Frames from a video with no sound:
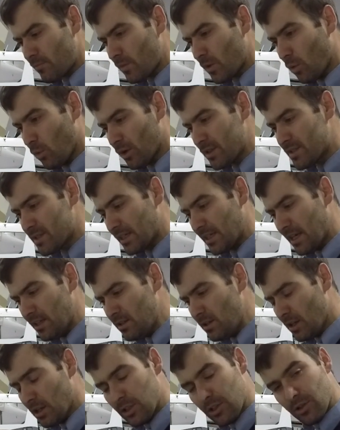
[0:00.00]
Once again,
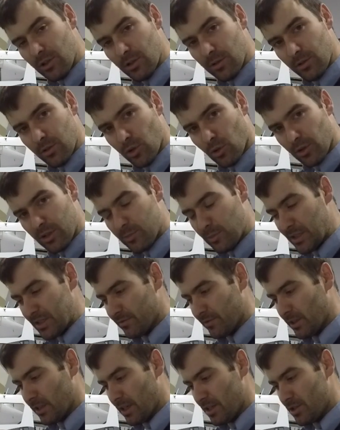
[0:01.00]
torque
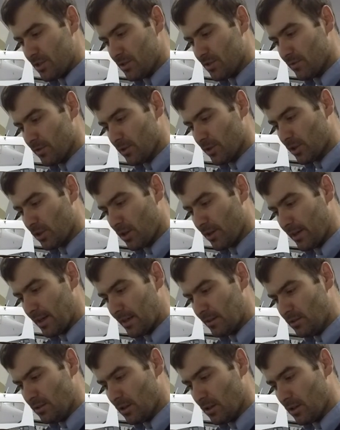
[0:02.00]
specifications for the
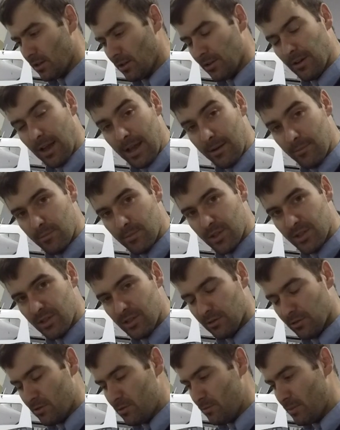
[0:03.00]
Continental are
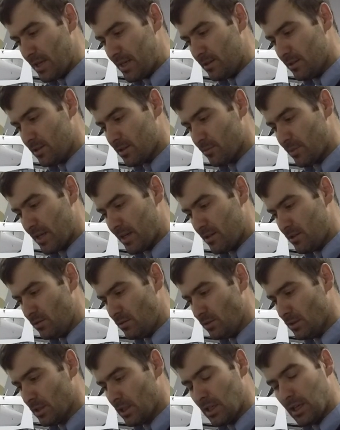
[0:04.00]
M0 maintenance manual,
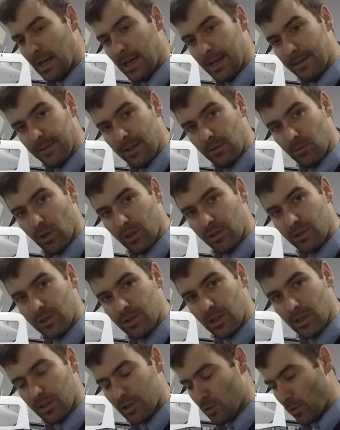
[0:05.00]
and they want
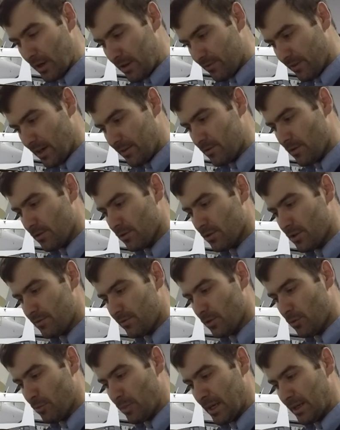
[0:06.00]
25 to 30
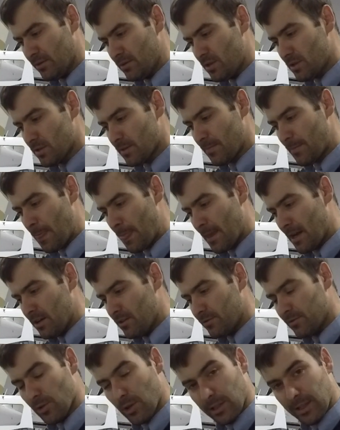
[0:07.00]
foot-pounds.
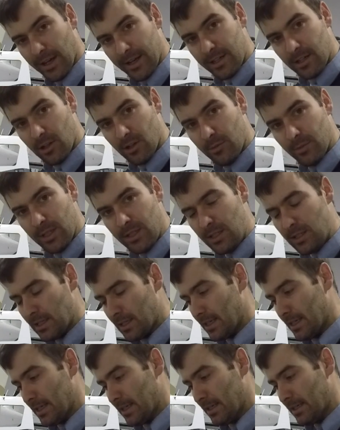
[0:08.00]
For the Lycoming,
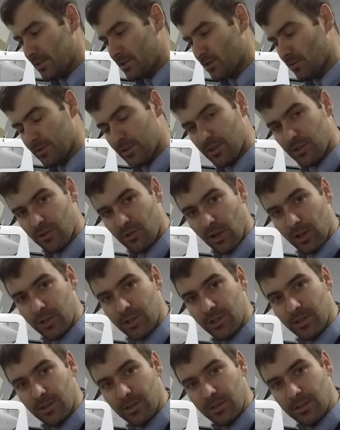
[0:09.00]
Service
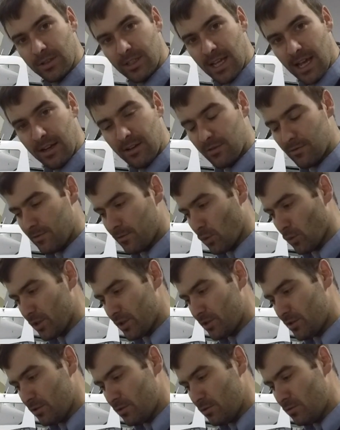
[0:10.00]
Instruction
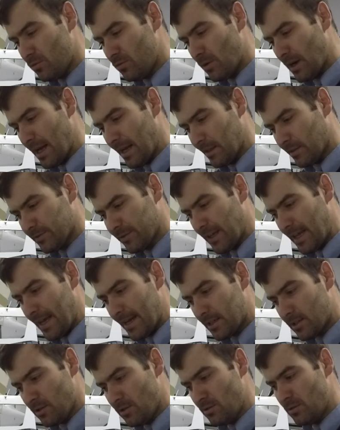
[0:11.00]
1042 Alpha
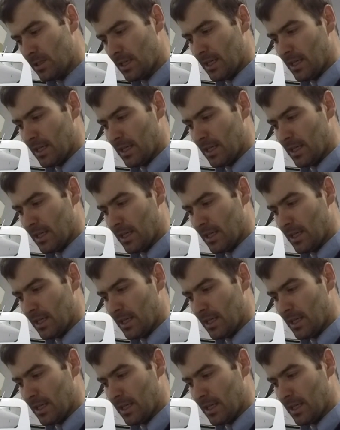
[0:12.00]
Echo